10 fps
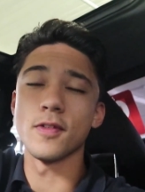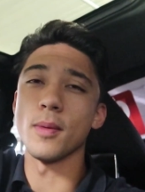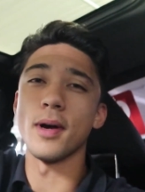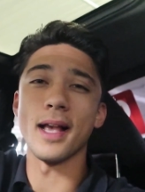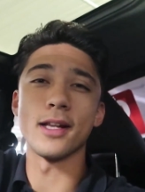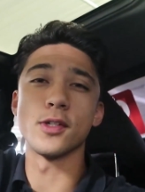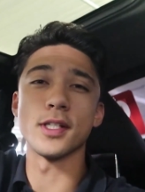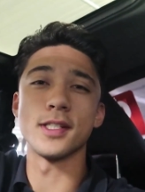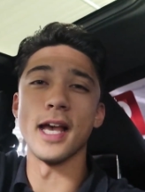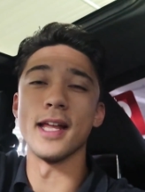I've got my
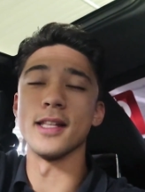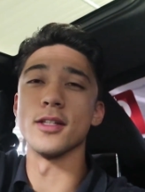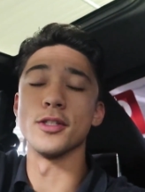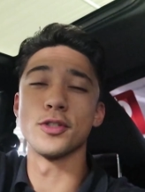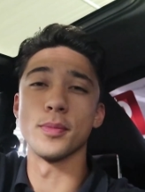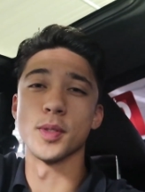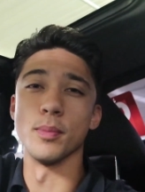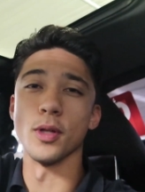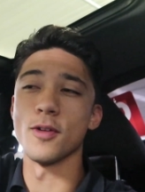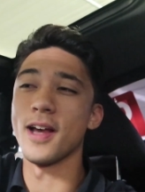address down in the
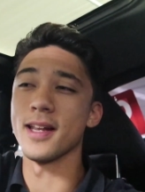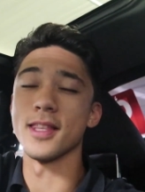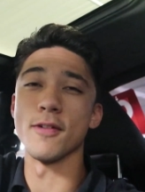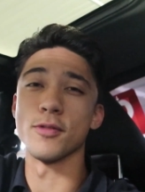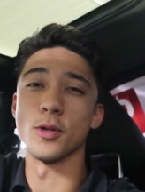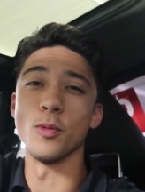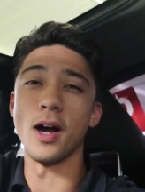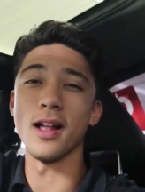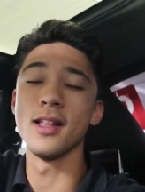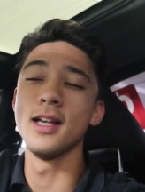description below. I've had it there for a
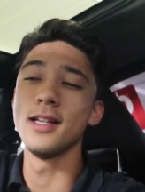while.